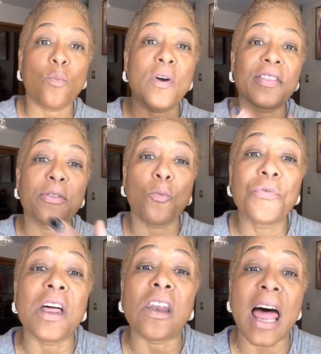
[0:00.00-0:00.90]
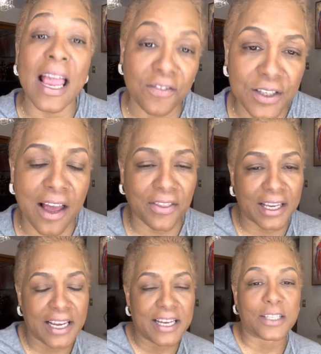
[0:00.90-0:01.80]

with the lifestyle that he has